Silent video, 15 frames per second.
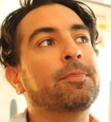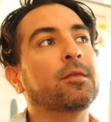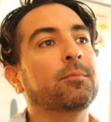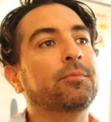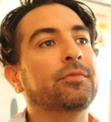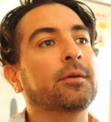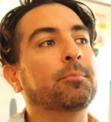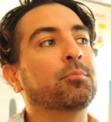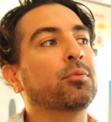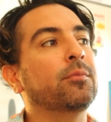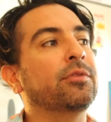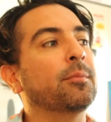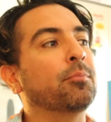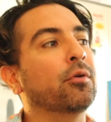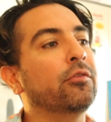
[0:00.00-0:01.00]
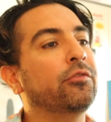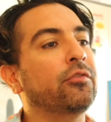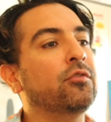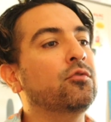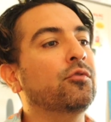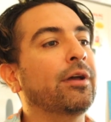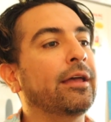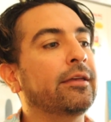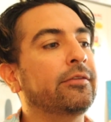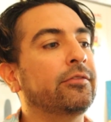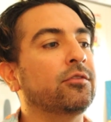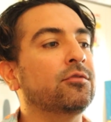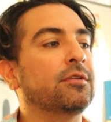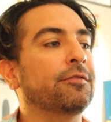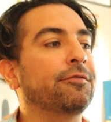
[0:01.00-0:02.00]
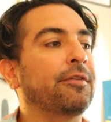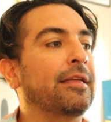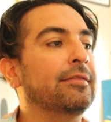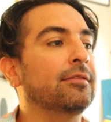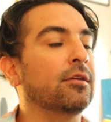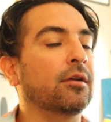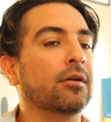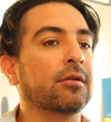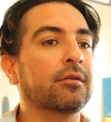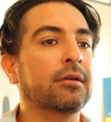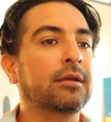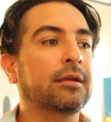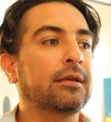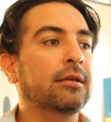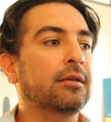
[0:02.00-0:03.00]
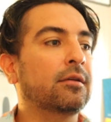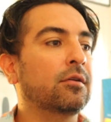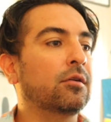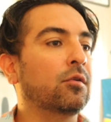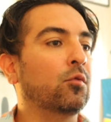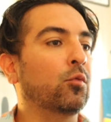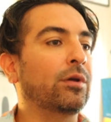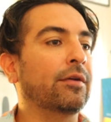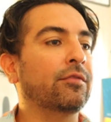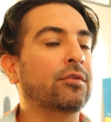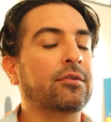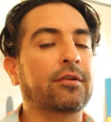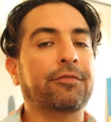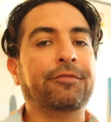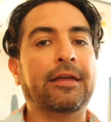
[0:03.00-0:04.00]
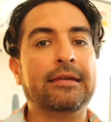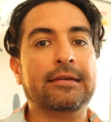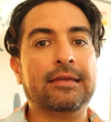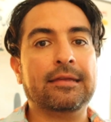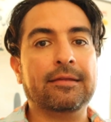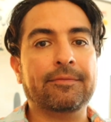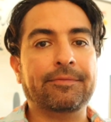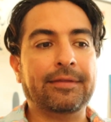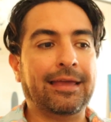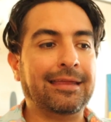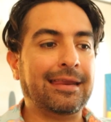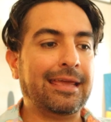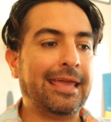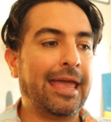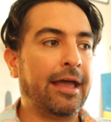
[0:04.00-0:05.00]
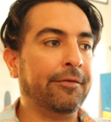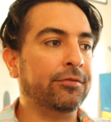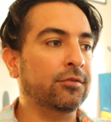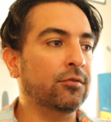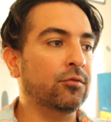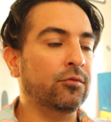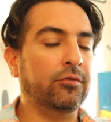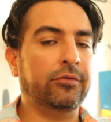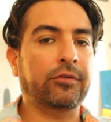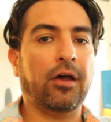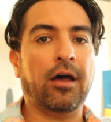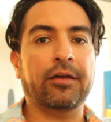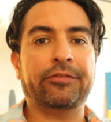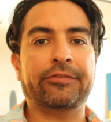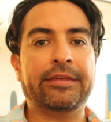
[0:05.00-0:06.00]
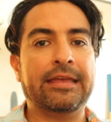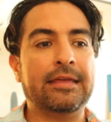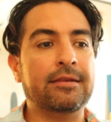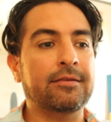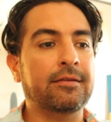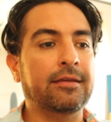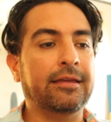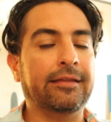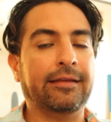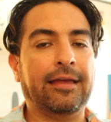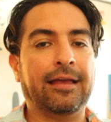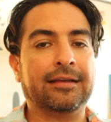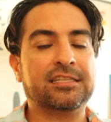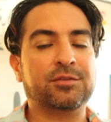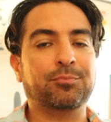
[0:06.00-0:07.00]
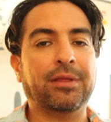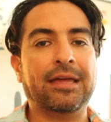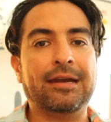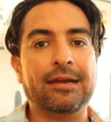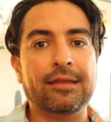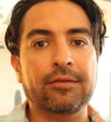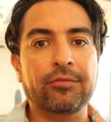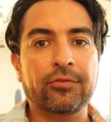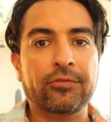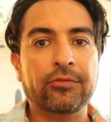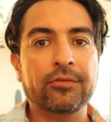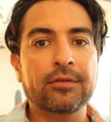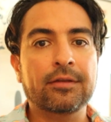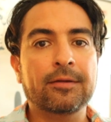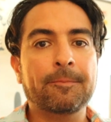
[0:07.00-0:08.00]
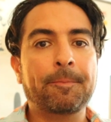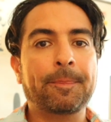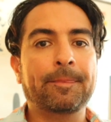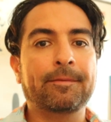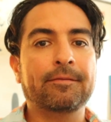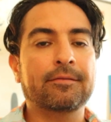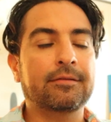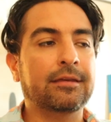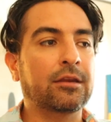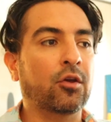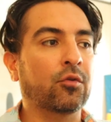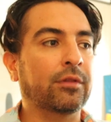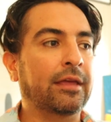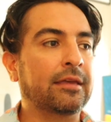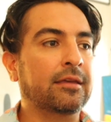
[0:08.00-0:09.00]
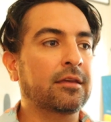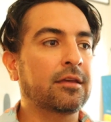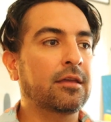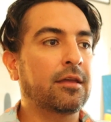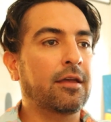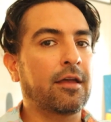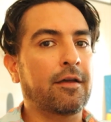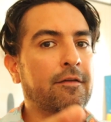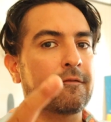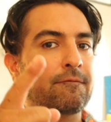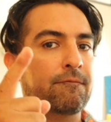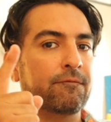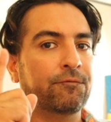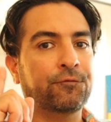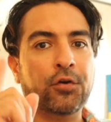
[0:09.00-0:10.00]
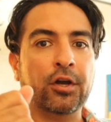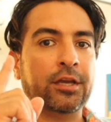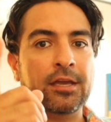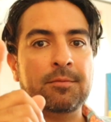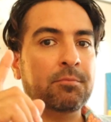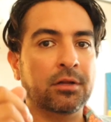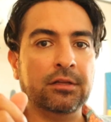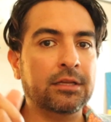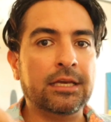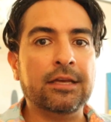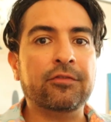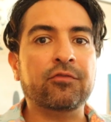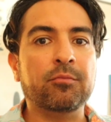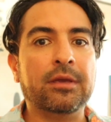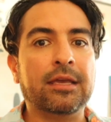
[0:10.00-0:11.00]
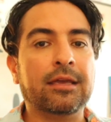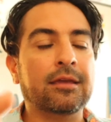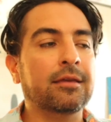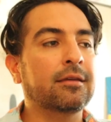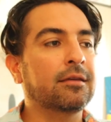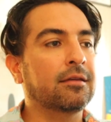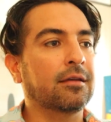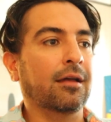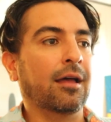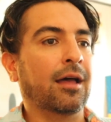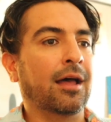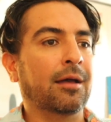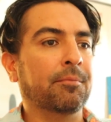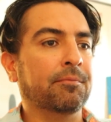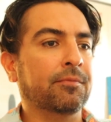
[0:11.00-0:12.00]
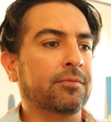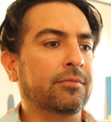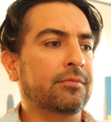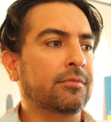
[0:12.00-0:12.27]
the, the, the person who has to defend their whatever they're defending and they have to toss in expletives you know like fucking believe me um,